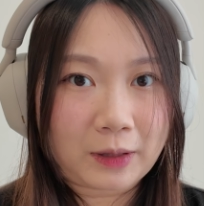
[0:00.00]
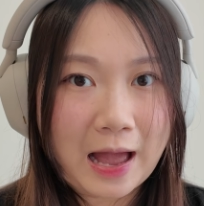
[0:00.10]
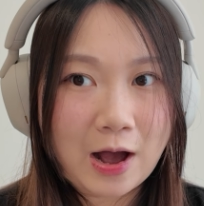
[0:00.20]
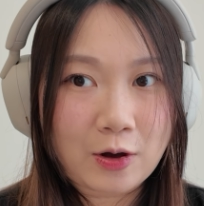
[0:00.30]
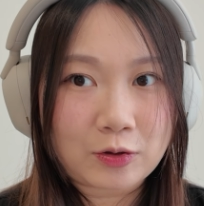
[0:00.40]

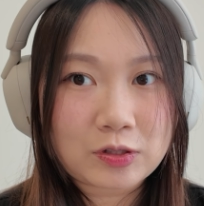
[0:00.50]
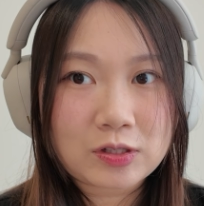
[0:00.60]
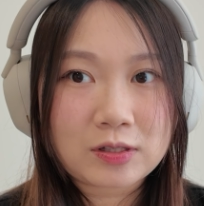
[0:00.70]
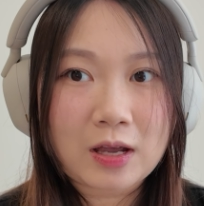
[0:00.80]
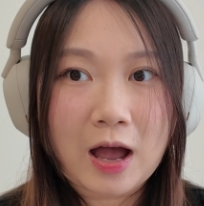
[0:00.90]

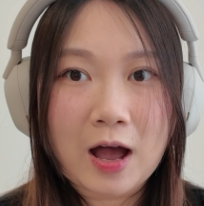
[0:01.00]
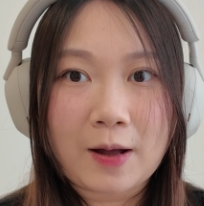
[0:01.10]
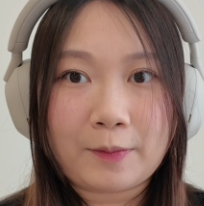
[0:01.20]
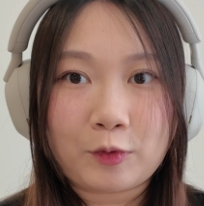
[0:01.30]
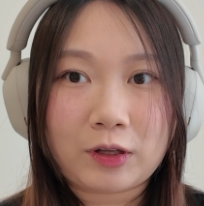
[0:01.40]
blouse
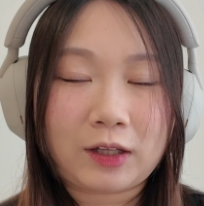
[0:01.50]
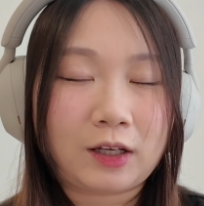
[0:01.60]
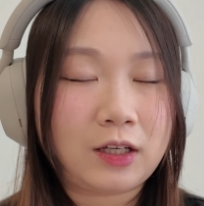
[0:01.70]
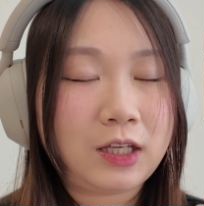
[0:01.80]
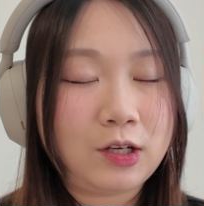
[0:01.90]
with
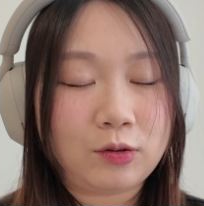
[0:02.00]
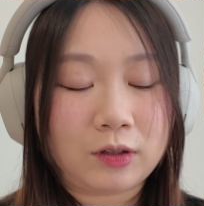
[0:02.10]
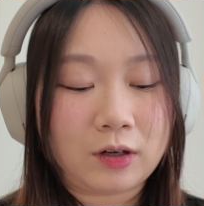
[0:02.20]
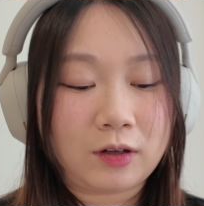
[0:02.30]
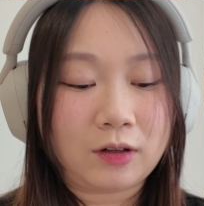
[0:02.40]
like a cute
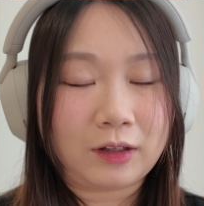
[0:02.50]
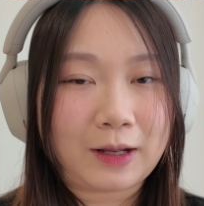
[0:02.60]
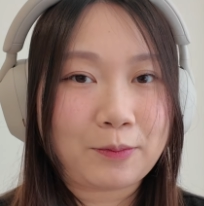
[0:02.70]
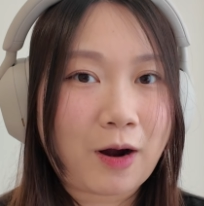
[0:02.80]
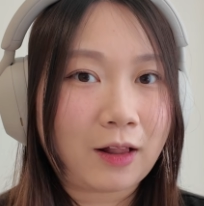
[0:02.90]
little
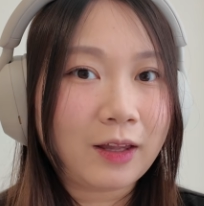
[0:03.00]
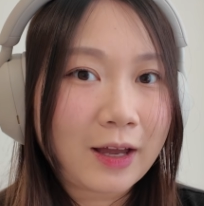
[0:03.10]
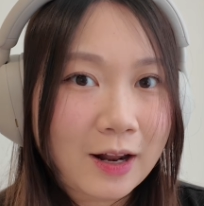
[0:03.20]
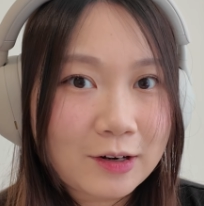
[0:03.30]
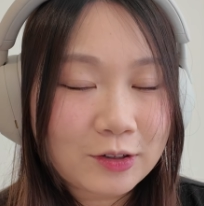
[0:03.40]
like
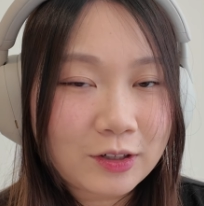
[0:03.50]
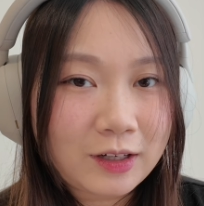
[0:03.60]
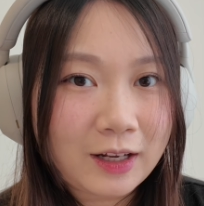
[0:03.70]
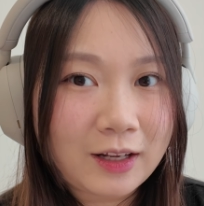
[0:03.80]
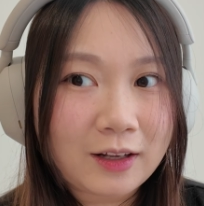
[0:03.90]
bralette
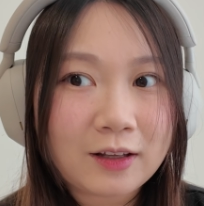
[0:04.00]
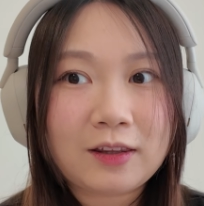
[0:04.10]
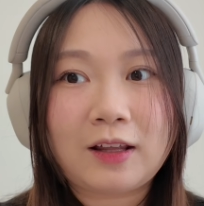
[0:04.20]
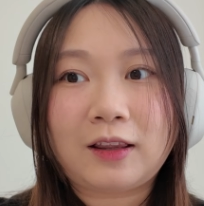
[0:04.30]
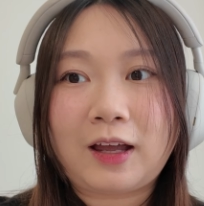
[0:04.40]

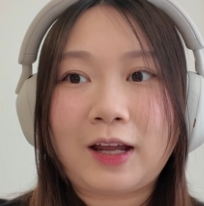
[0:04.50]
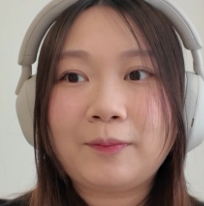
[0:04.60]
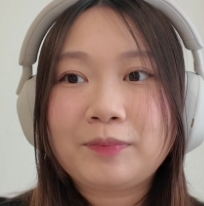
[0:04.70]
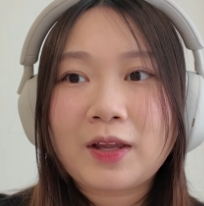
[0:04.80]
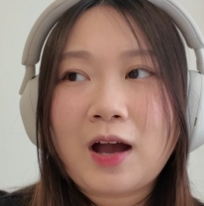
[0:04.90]
underneath and
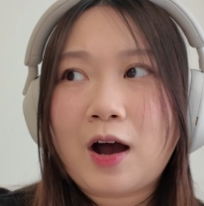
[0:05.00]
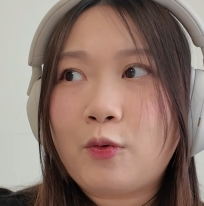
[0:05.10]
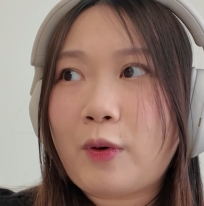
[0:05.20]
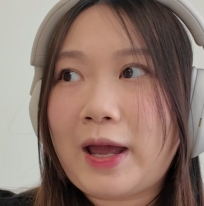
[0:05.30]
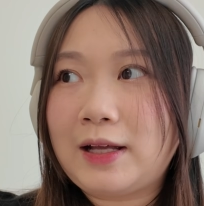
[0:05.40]
like
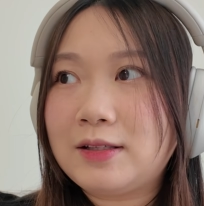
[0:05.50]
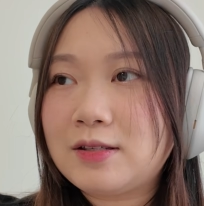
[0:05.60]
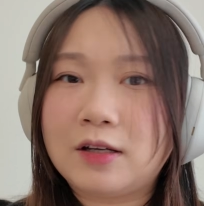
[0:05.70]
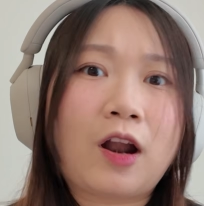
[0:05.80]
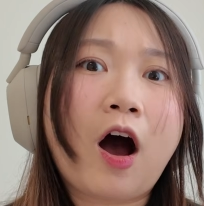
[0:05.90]

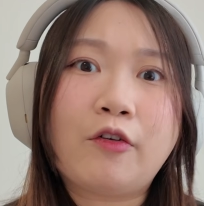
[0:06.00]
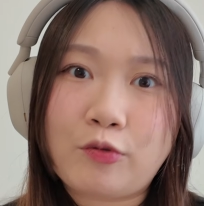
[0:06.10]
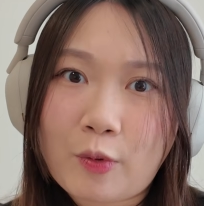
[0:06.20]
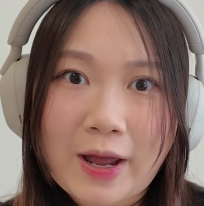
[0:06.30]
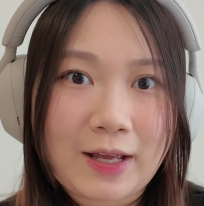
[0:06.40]
an
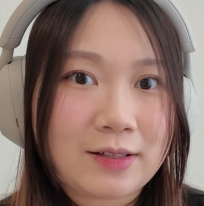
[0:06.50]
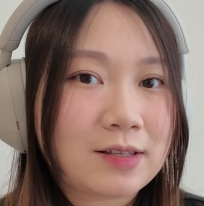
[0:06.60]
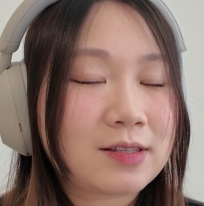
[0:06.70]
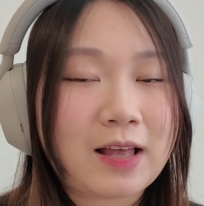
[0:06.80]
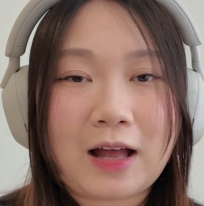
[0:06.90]
off-white
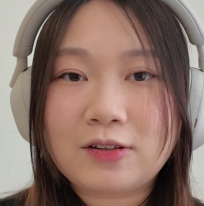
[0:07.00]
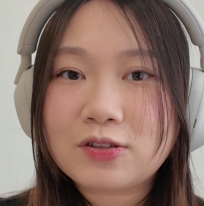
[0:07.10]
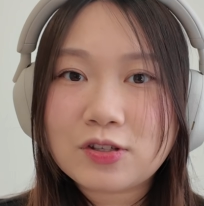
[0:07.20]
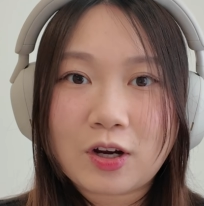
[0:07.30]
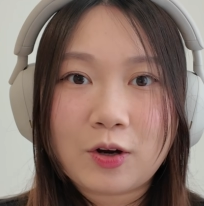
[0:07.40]
satin
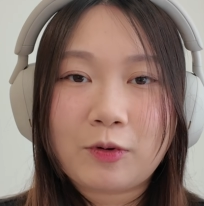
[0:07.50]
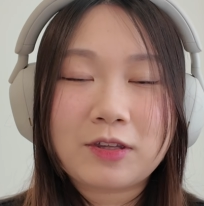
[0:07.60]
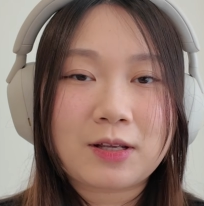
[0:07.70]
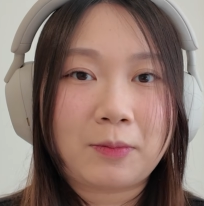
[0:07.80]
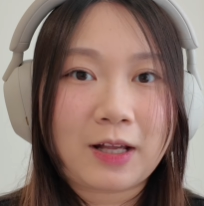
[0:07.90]
skirt
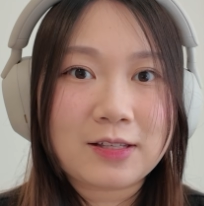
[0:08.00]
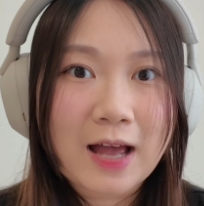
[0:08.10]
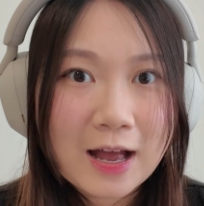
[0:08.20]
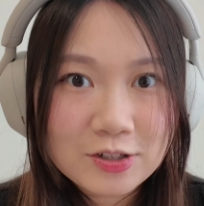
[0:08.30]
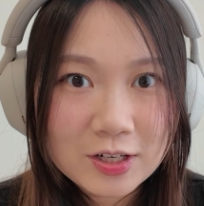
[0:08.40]
with some lace
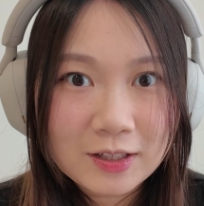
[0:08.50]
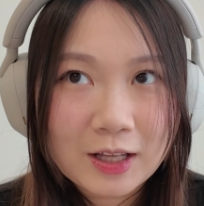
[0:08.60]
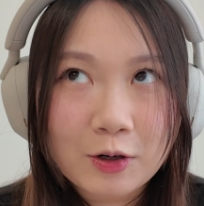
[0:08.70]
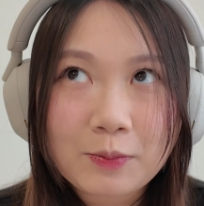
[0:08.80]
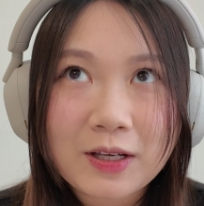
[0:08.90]
edging.
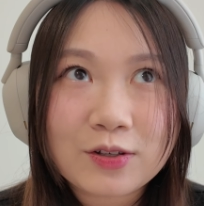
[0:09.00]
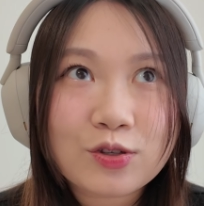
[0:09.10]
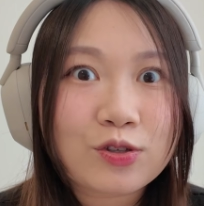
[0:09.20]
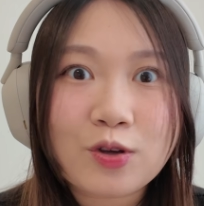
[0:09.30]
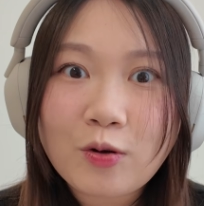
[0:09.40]
That would be
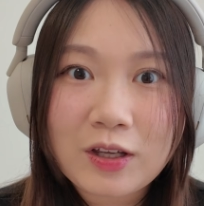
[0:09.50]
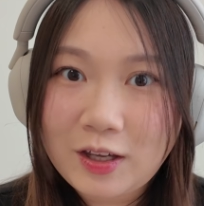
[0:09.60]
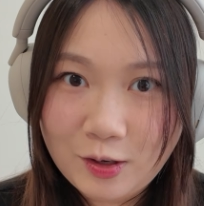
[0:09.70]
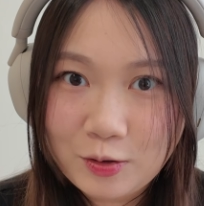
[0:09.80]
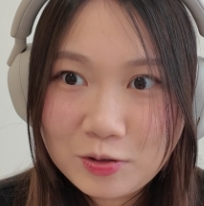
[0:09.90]
so
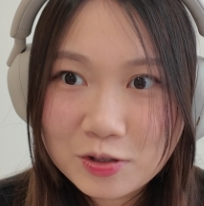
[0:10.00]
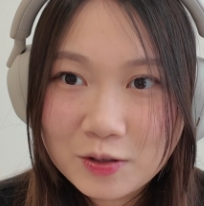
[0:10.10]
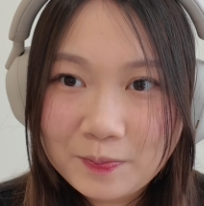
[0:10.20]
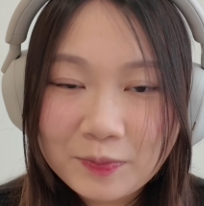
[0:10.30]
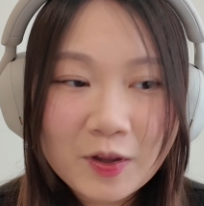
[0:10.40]
cute.